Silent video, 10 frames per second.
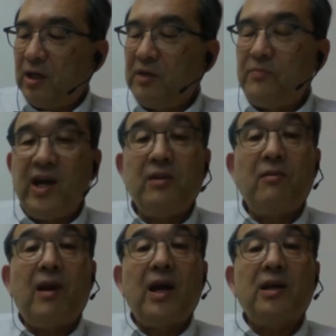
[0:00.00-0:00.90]
event
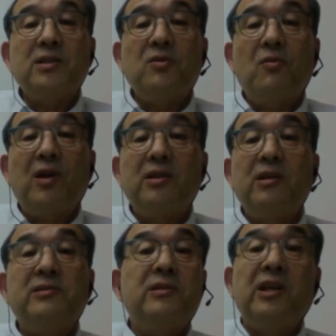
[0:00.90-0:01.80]
like a solar
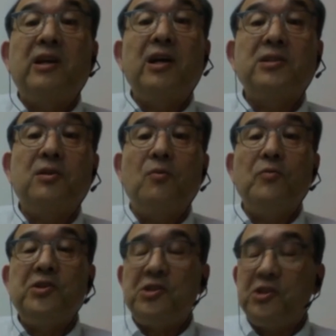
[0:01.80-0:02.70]
decathlon,
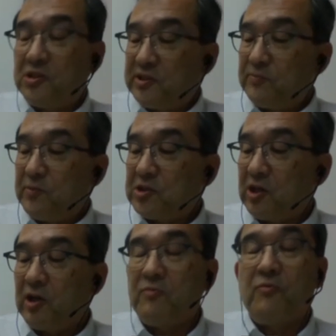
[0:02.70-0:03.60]
which is
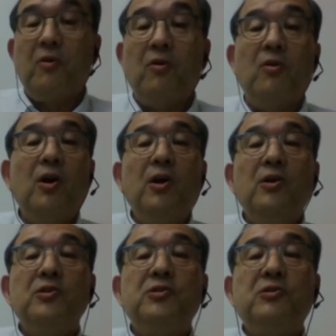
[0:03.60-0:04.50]
especially for
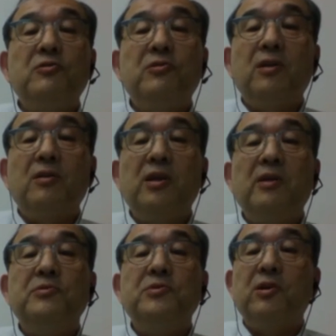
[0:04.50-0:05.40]
students,
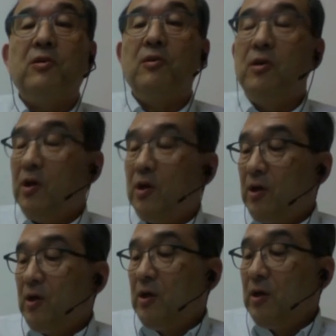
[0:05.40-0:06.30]
even though
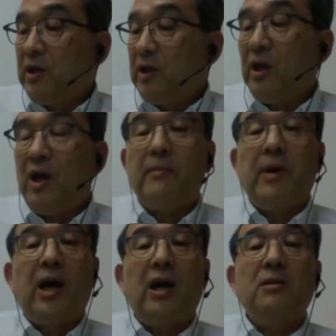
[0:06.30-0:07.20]
they have
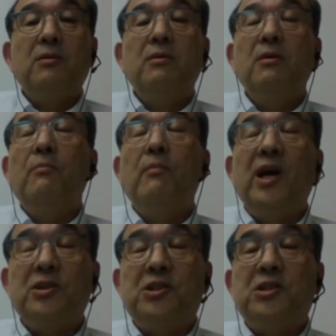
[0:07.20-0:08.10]
had
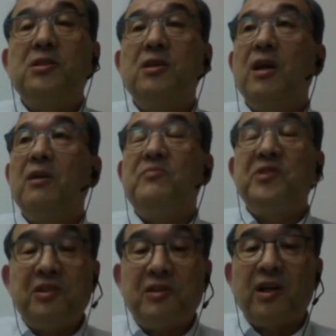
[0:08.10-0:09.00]
much
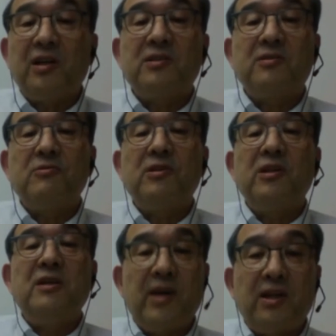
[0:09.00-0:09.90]
visitors to
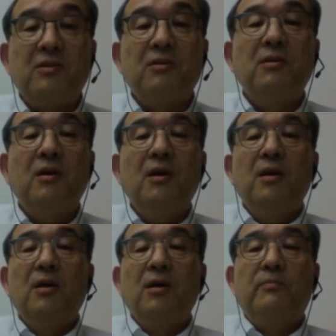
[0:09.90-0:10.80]
the event.
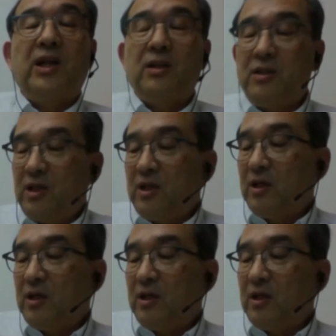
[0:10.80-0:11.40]
But